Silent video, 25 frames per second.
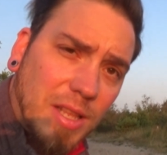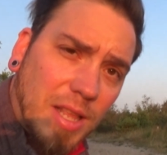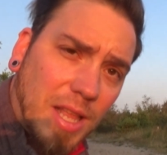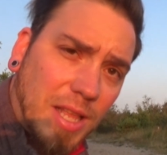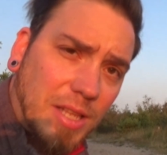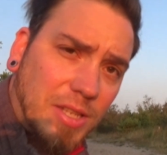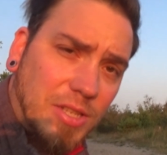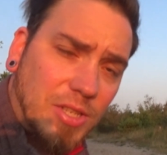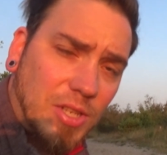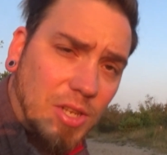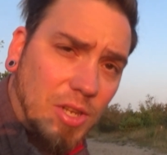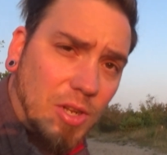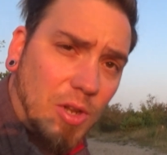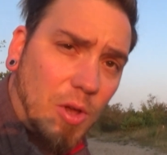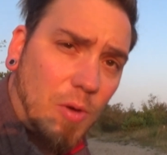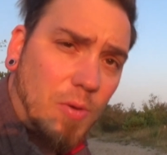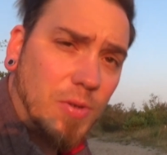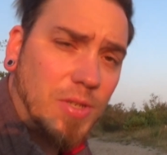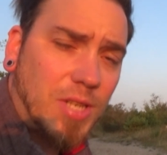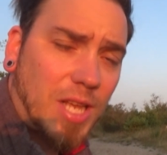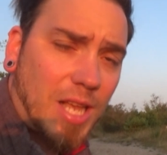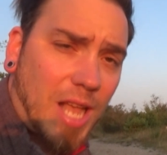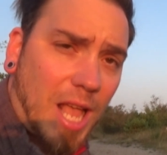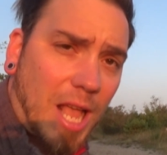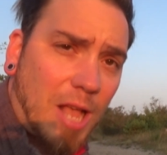That's the
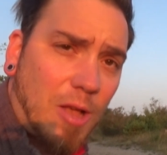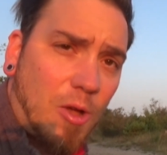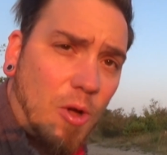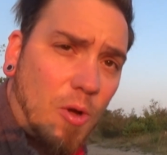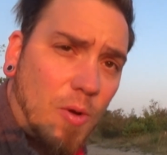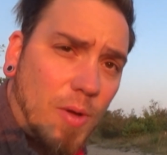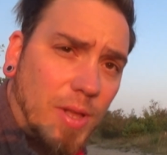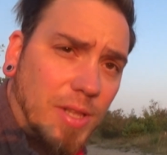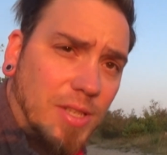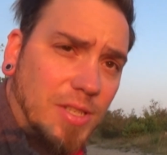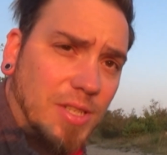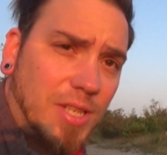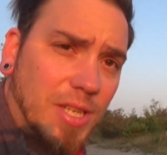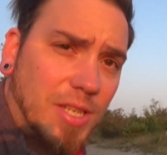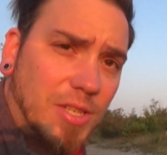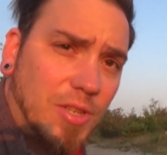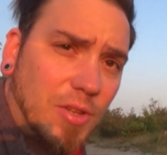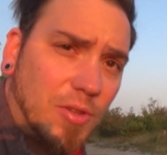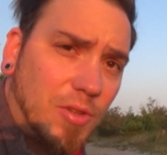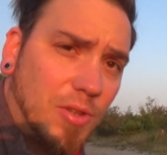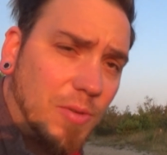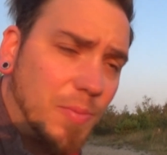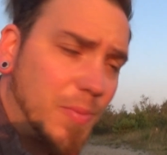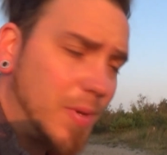lowest I can go at 600